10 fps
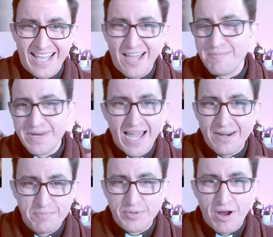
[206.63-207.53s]
I'm
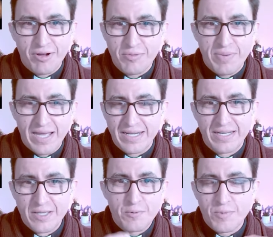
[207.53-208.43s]
not preoccupied
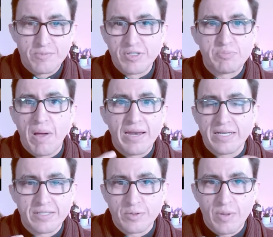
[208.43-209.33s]
with
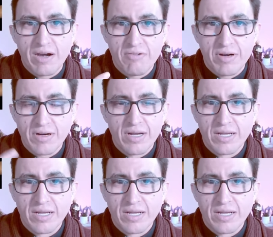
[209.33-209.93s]
responding to whatever